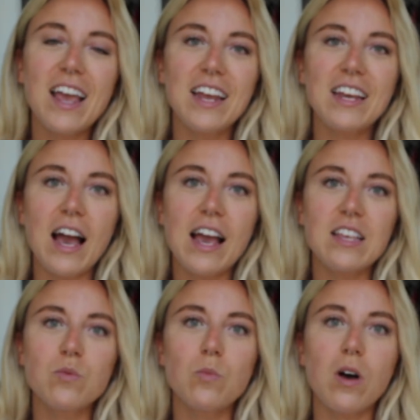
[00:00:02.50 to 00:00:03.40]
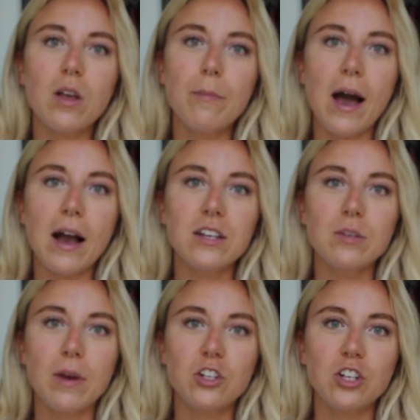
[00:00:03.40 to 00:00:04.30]
Hey guys, welcome back
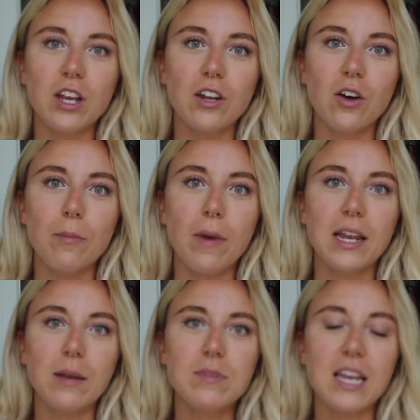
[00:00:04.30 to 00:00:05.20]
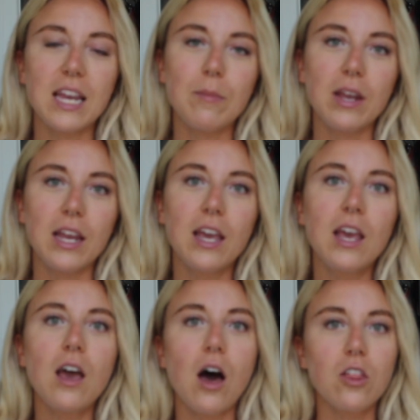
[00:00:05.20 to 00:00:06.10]
to my channel. My name's Amy,
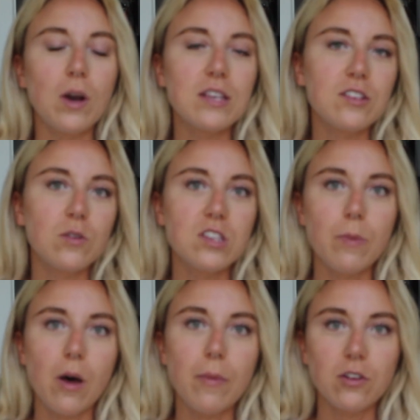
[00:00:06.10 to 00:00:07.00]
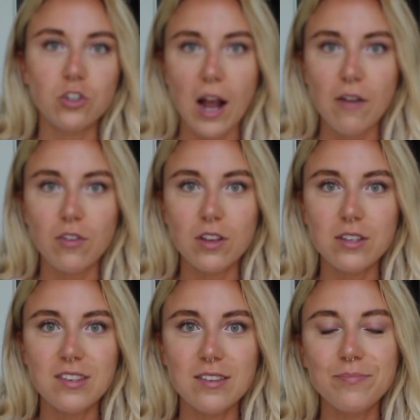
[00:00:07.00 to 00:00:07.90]
otherwise known as Spellbound
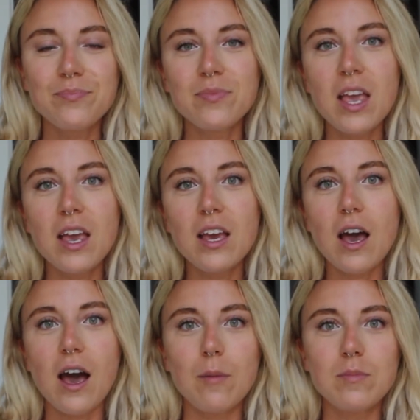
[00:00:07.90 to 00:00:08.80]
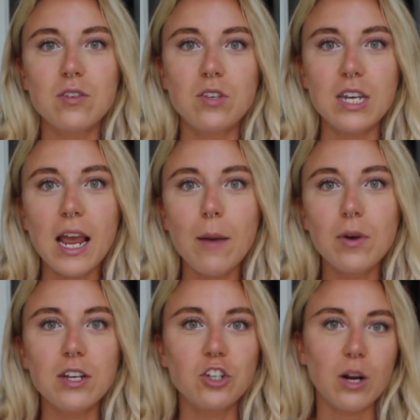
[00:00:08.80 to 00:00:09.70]
Travels. So today I'm
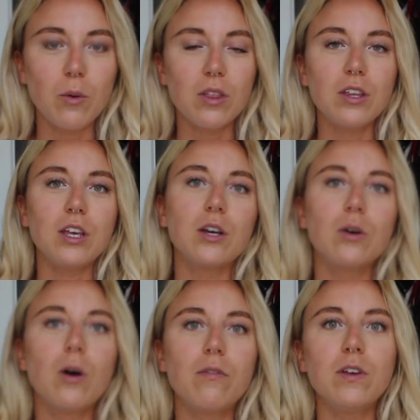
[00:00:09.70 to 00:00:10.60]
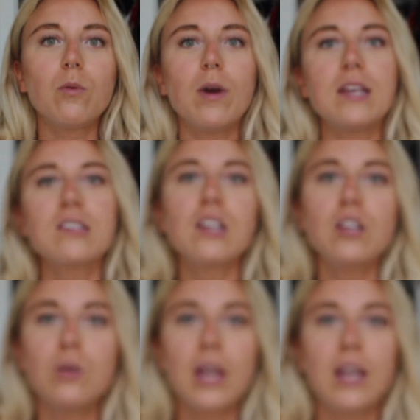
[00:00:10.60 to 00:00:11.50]
going to share with you a few ways that
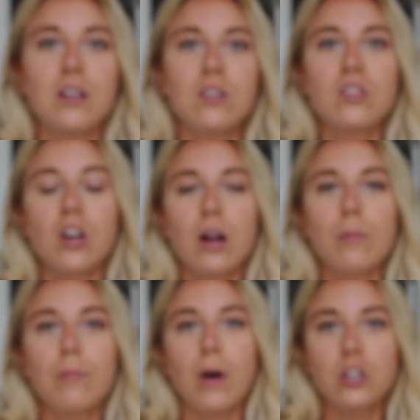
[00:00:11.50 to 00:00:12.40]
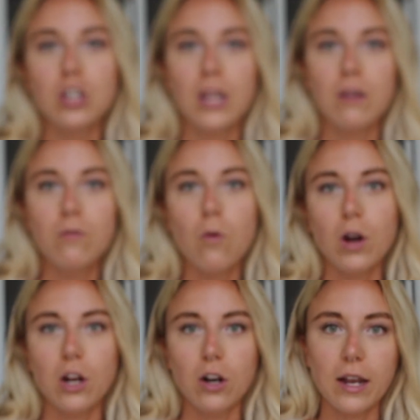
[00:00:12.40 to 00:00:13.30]
you can start budgeting
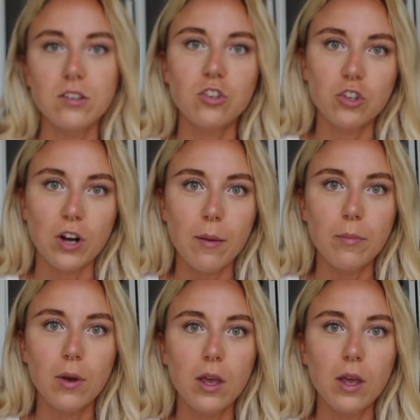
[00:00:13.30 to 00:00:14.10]
for your next trip.